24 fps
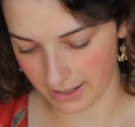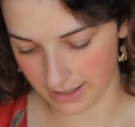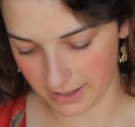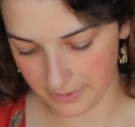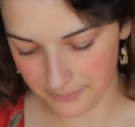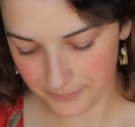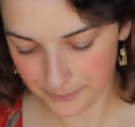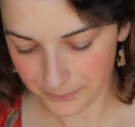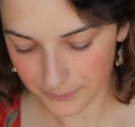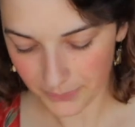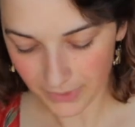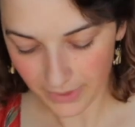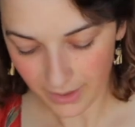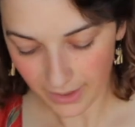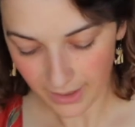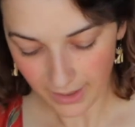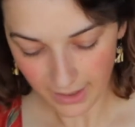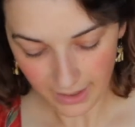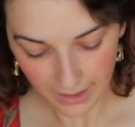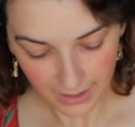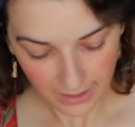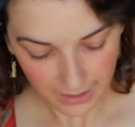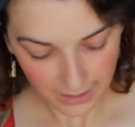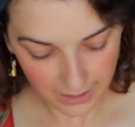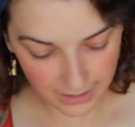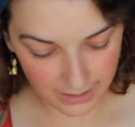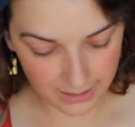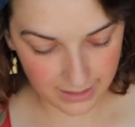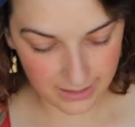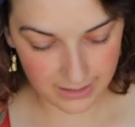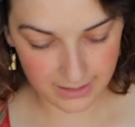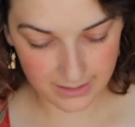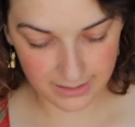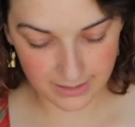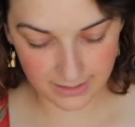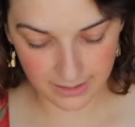it,
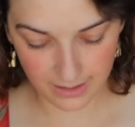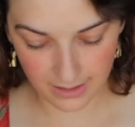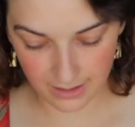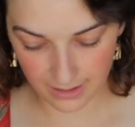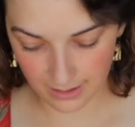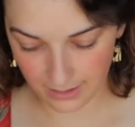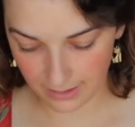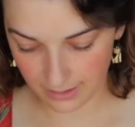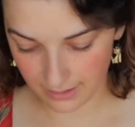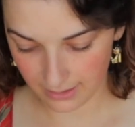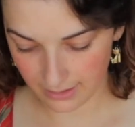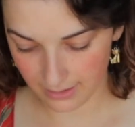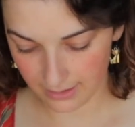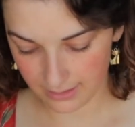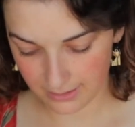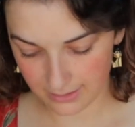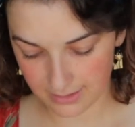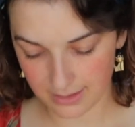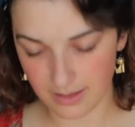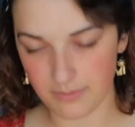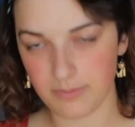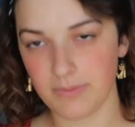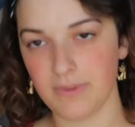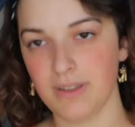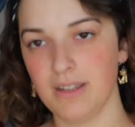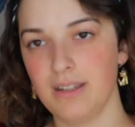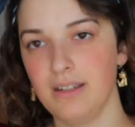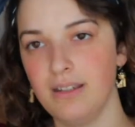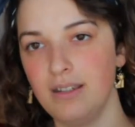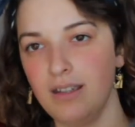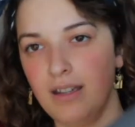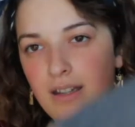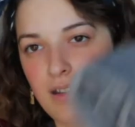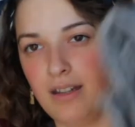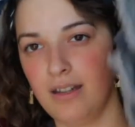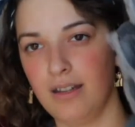is
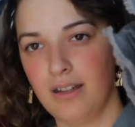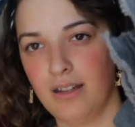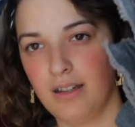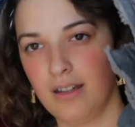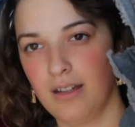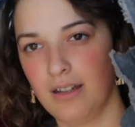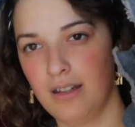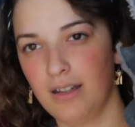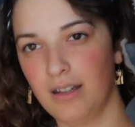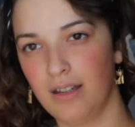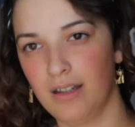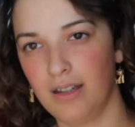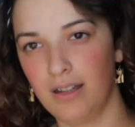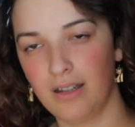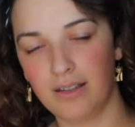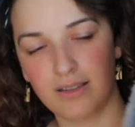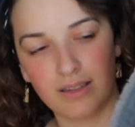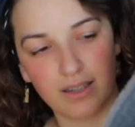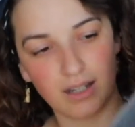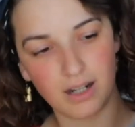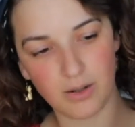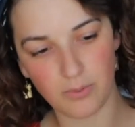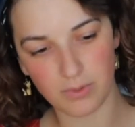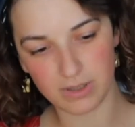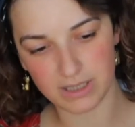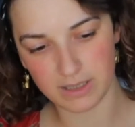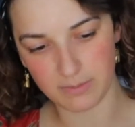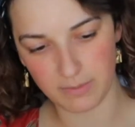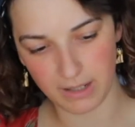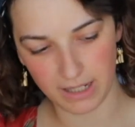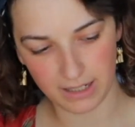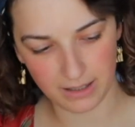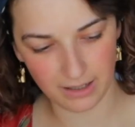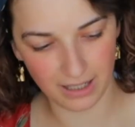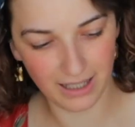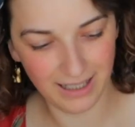something that I want to
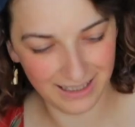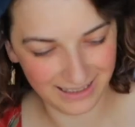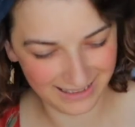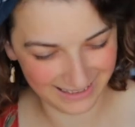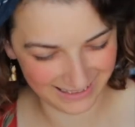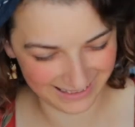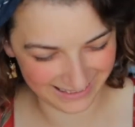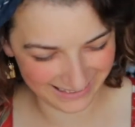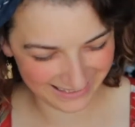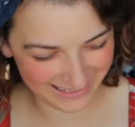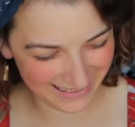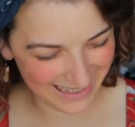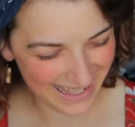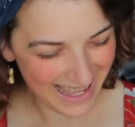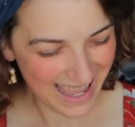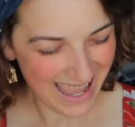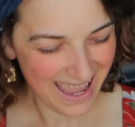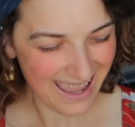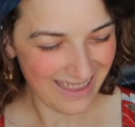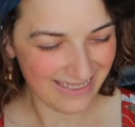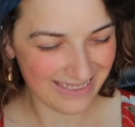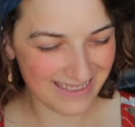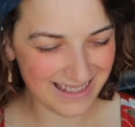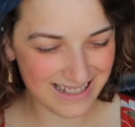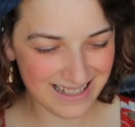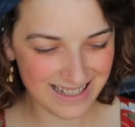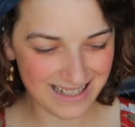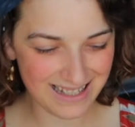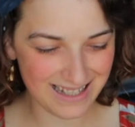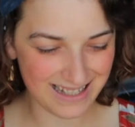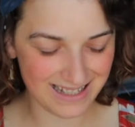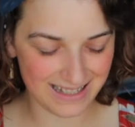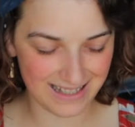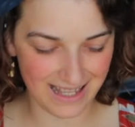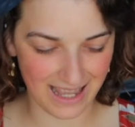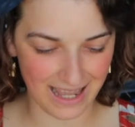make. This
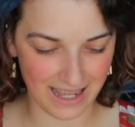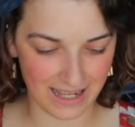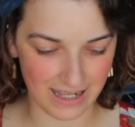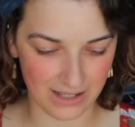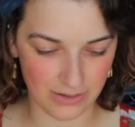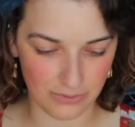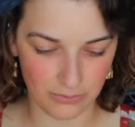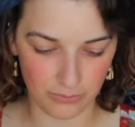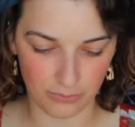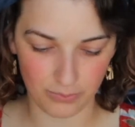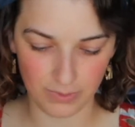is a